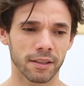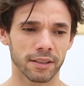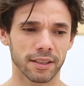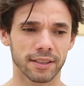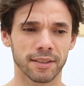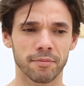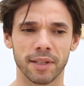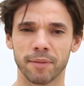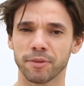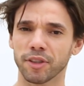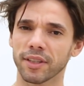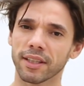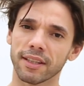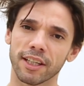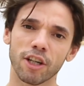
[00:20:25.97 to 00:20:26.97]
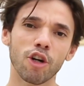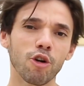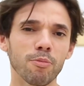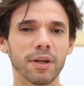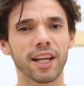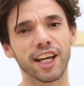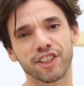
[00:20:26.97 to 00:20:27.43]
Because sometimes you can think,
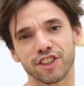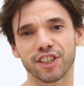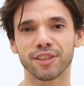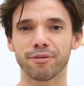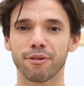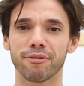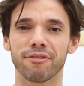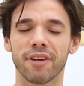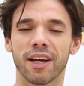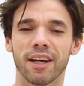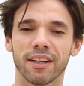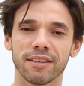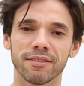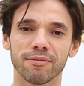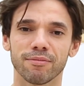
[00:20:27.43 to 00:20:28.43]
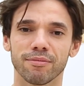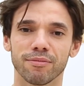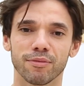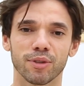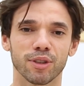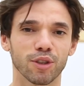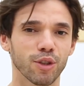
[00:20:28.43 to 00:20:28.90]
oh, ballet is just for fun,
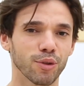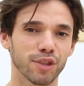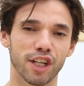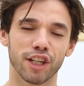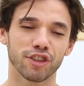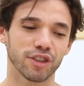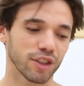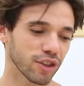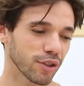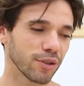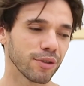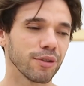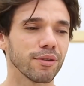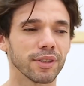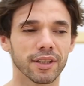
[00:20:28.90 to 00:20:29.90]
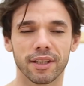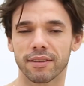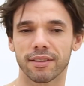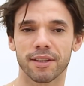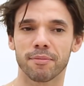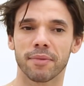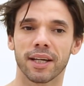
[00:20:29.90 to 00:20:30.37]
go there to the school and
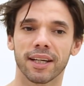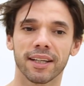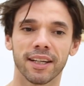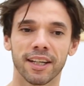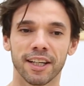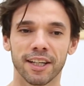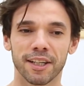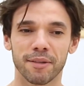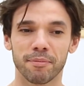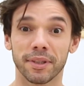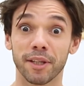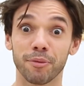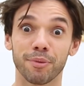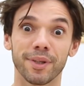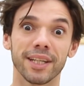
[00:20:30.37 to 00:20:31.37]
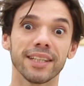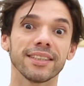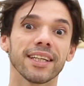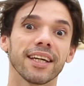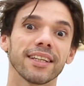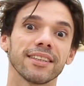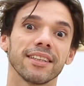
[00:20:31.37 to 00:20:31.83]
then come back. But they really
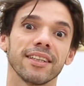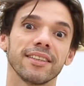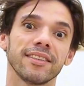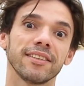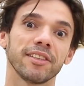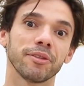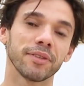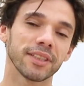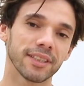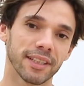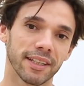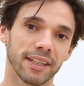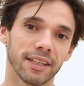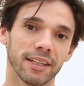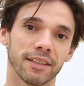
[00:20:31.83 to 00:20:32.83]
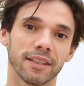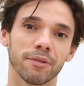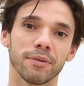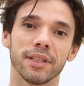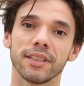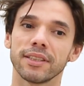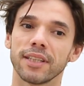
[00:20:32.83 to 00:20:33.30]
take this seriously, and they really